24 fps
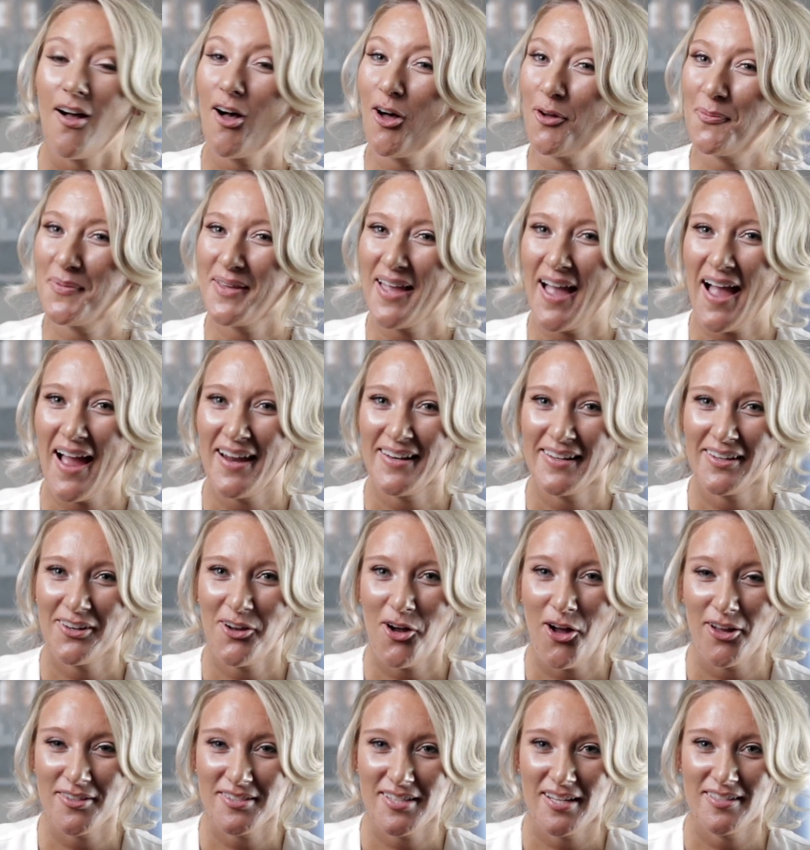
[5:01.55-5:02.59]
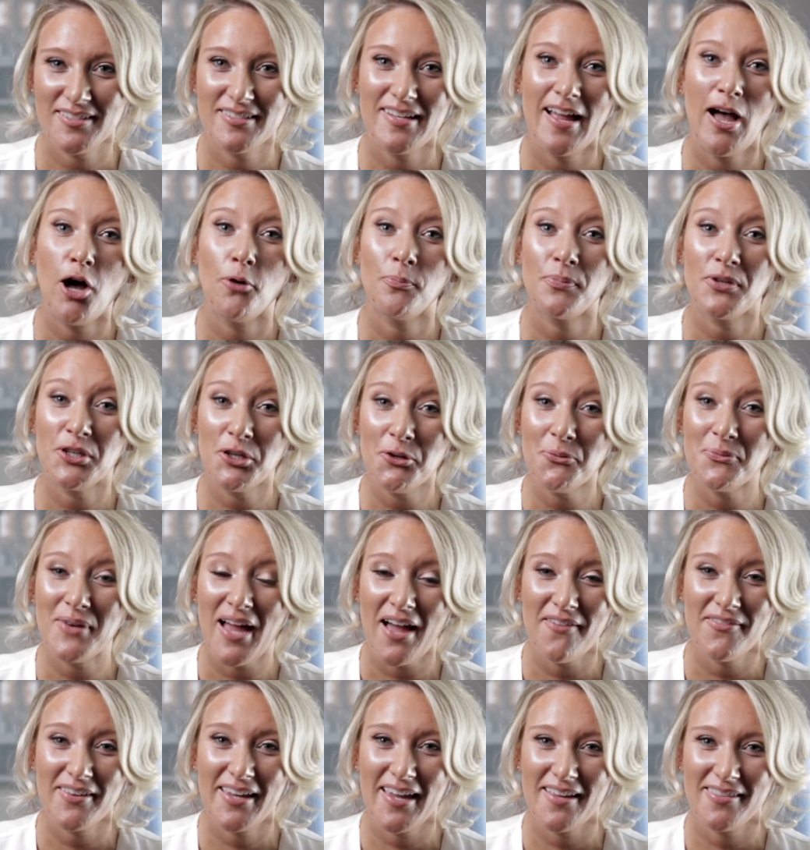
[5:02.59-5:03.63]
I'll be adding content to help you
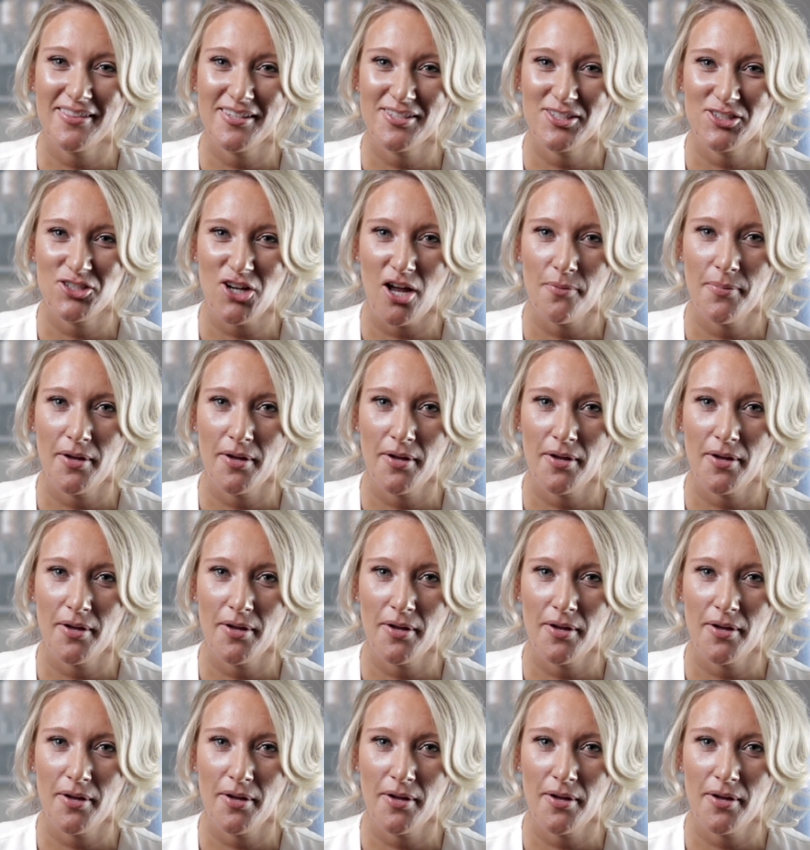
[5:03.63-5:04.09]
navigate this job